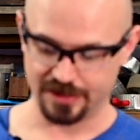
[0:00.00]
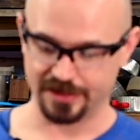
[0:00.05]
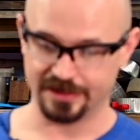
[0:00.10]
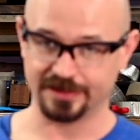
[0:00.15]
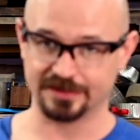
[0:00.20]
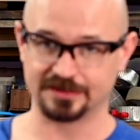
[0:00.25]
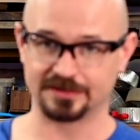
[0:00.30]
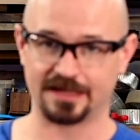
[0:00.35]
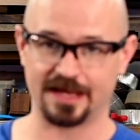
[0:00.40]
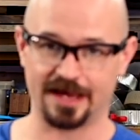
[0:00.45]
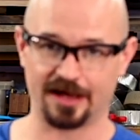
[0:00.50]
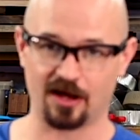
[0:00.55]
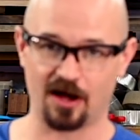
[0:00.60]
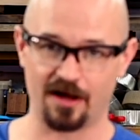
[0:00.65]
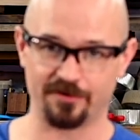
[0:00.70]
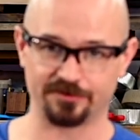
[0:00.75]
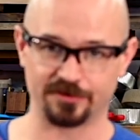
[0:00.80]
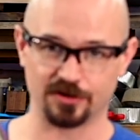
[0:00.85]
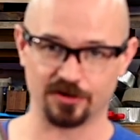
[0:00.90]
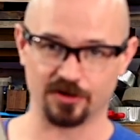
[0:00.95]
is take
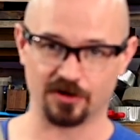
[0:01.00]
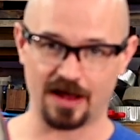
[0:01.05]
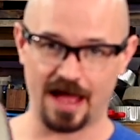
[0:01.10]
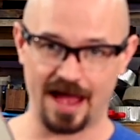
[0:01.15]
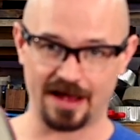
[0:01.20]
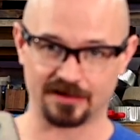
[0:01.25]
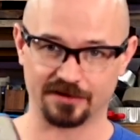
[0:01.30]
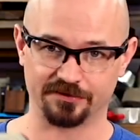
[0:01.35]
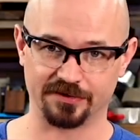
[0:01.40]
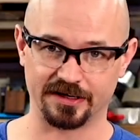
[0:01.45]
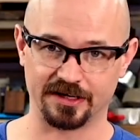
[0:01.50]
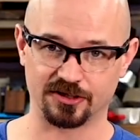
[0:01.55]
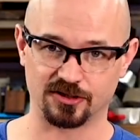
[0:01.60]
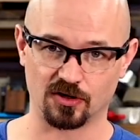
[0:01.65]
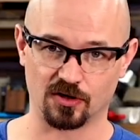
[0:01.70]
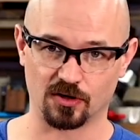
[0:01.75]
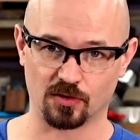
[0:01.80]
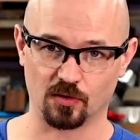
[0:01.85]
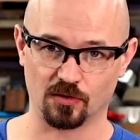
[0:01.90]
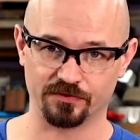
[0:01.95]
off your activated
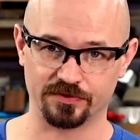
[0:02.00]
charcoal